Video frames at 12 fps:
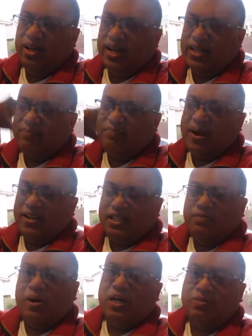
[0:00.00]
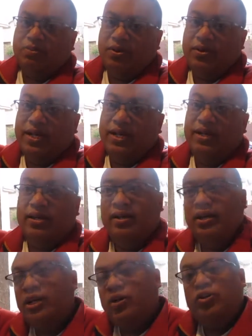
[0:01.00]
as fast as possible. And then,
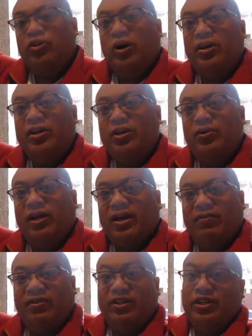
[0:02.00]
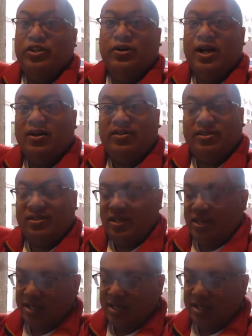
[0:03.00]
you know, enjoy the new life of this new house.